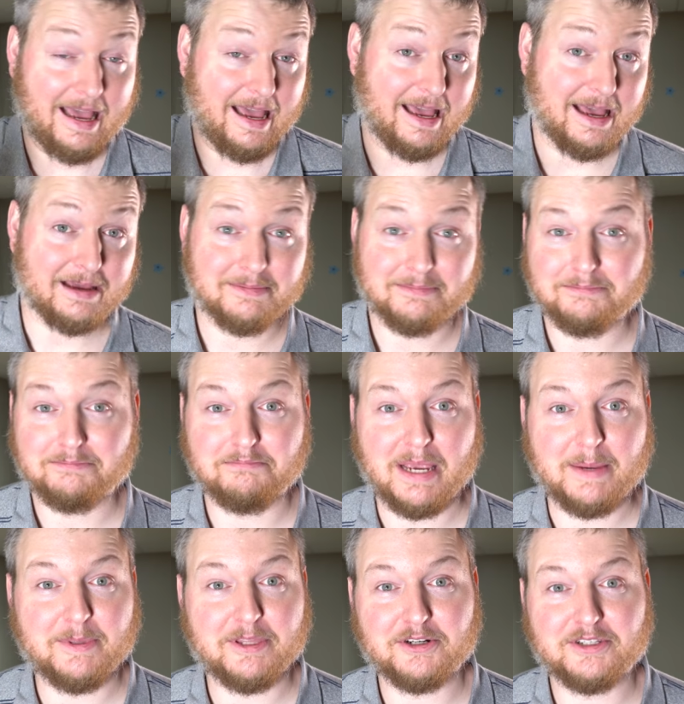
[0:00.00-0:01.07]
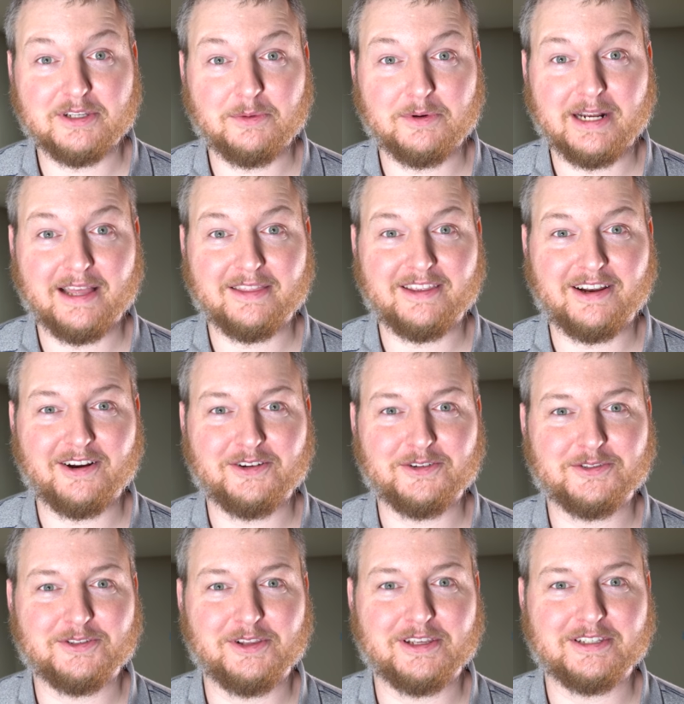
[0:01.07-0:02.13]
Uh, maybe there's someone out there
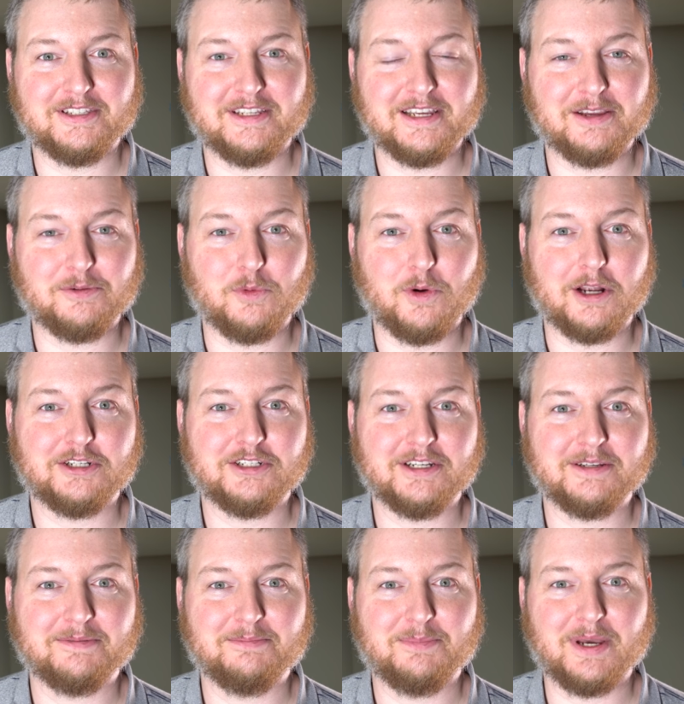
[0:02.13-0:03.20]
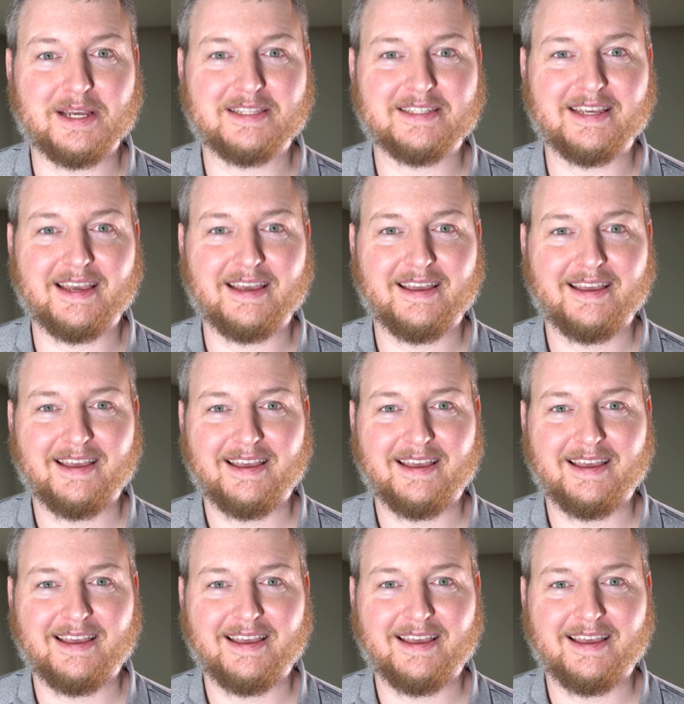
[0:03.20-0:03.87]
who's listening and watching, but uh,